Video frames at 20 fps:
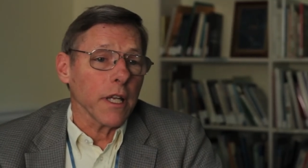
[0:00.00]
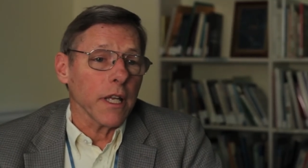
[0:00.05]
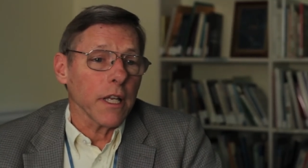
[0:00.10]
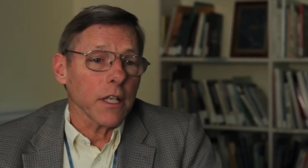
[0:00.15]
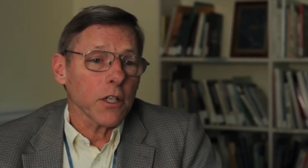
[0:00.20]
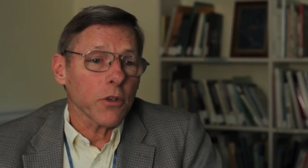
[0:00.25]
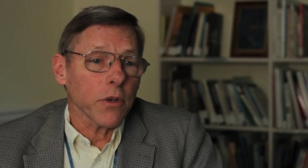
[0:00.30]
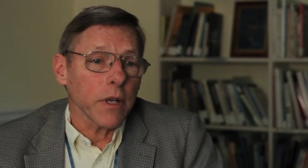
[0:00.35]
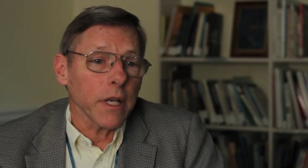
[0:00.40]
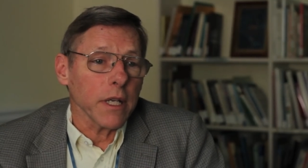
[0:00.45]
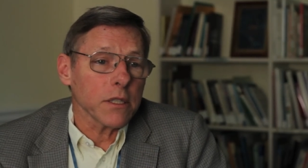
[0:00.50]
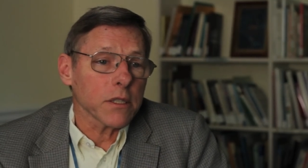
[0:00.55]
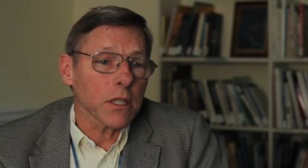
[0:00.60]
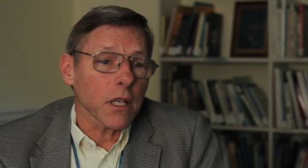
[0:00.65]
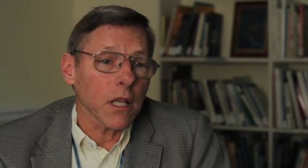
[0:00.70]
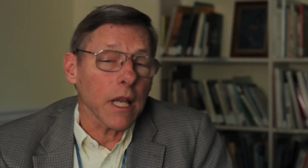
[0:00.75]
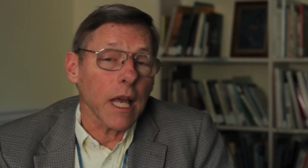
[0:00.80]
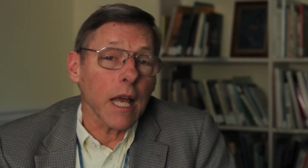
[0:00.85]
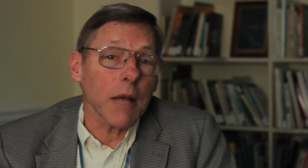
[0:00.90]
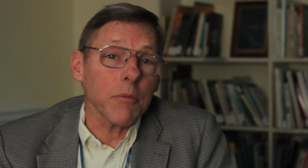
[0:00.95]
increase
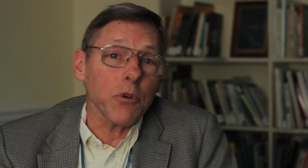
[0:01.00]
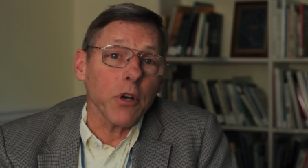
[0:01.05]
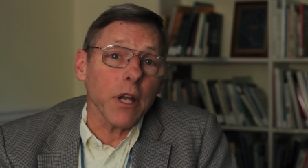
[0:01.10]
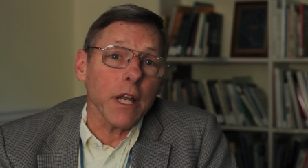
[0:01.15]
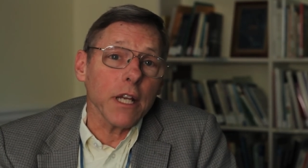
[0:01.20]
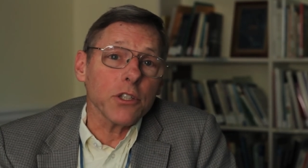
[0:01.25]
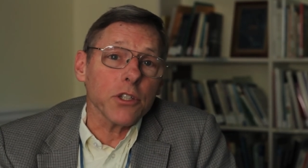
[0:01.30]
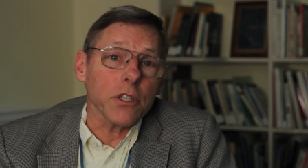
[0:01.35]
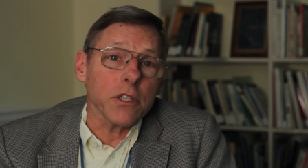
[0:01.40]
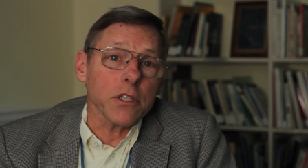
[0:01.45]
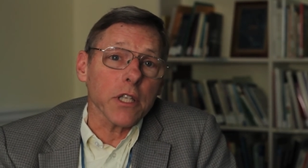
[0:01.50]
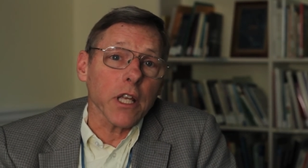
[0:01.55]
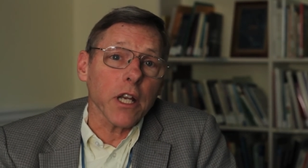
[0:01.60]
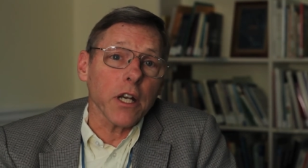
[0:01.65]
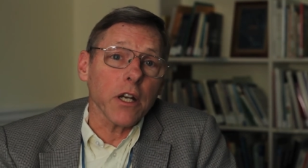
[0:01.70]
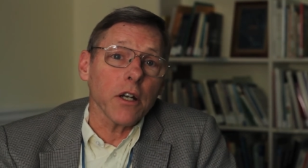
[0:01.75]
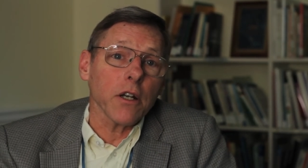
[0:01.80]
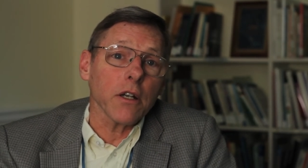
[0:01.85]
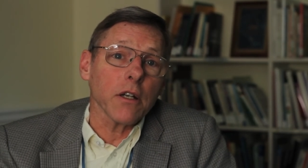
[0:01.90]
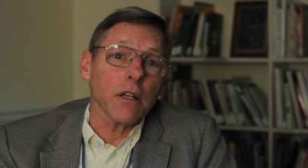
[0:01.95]
collaborations that
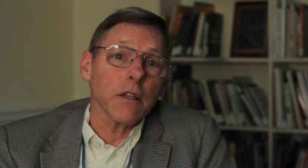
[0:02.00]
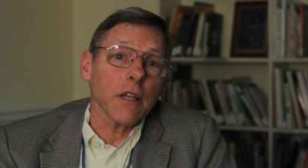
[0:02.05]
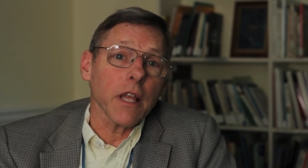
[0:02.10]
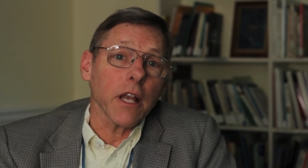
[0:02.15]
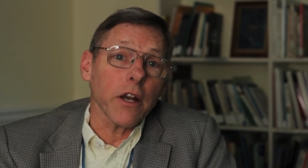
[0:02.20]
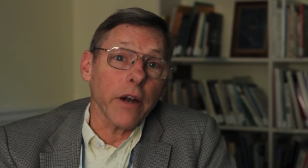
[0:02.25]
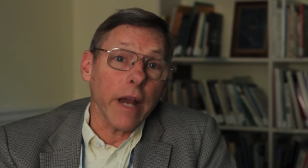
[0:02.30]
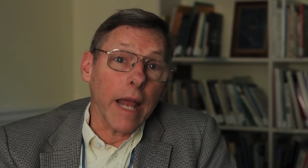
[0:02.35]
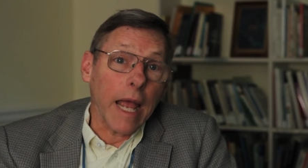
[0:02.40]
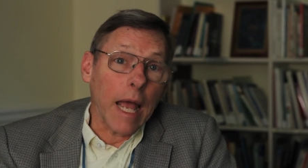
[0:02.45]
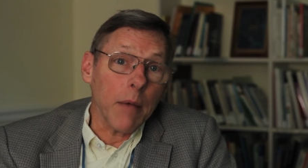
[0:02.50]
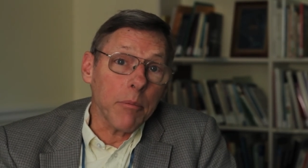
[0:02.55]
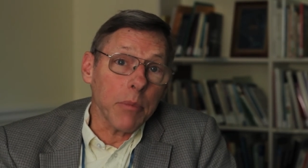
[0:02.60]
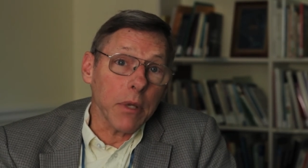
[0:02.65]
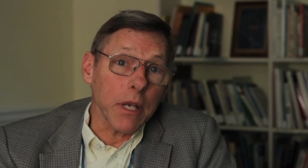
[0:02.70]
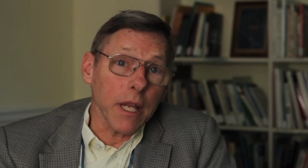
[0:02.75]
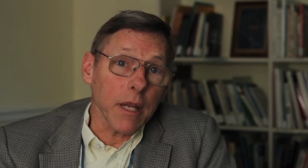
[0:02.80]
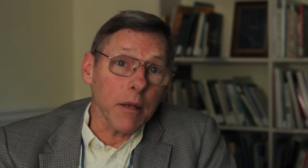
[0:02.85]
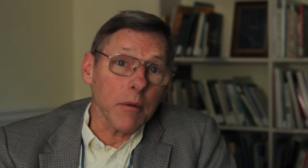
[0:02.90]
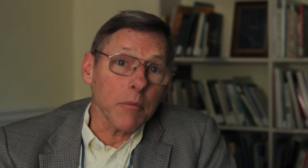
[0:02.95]
are, that are
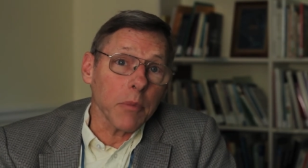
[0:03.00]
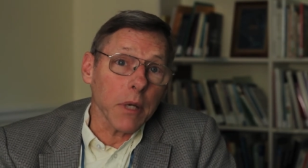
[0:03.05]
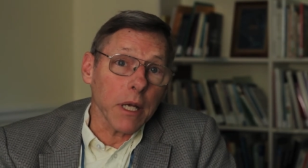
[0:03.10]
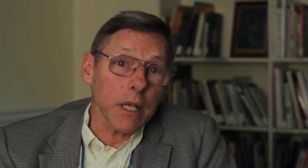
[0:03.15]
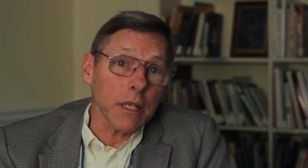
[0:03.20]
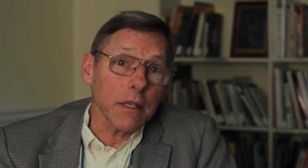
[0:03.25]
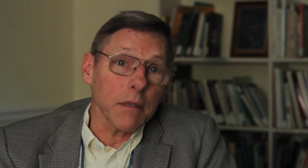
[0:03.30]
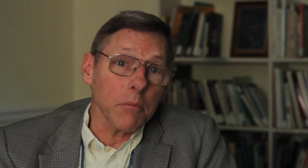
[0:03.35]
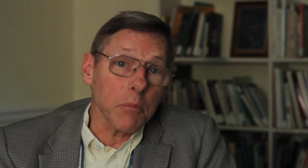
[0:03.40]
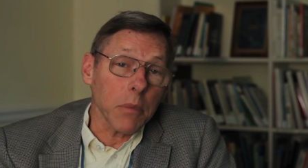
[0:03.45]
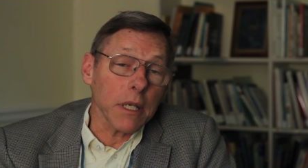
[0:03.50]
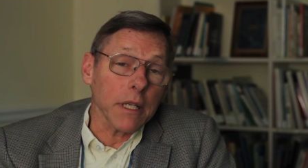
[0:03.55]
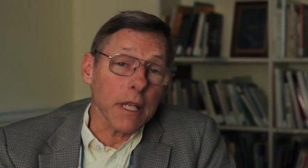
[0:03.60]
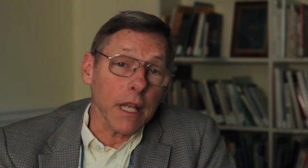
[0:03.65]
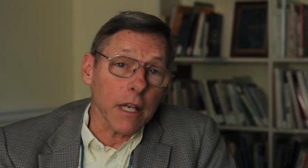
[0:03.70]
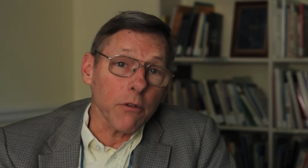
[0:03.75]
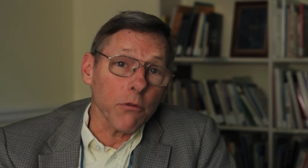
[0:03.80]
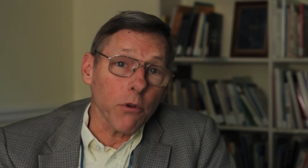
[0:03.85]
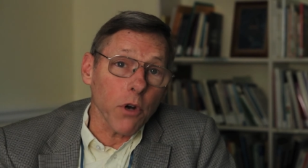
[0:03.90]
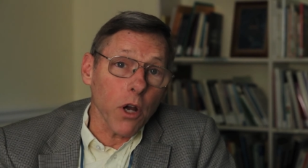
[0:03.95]
happening but, but
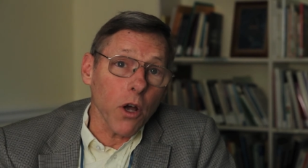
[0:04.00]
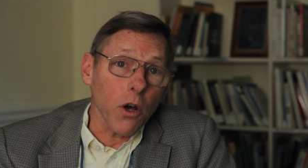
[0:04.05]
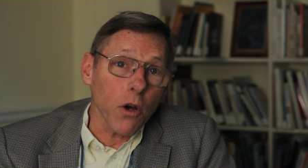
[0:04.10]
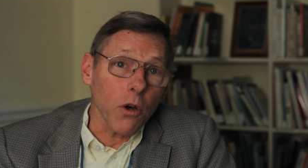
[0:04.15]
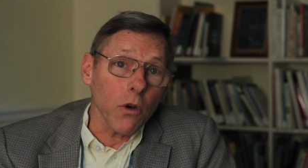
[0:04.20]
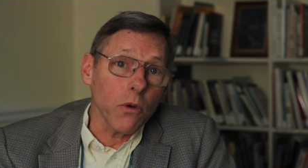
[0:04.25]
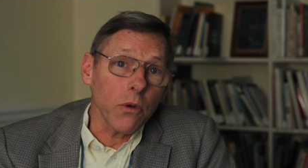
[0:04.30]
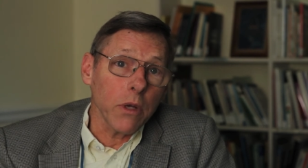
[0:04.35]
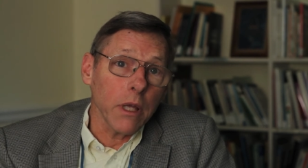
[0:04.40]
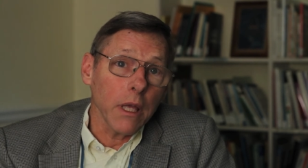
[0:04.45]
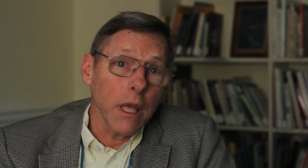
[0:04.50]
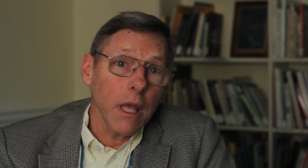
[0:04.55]
can grow.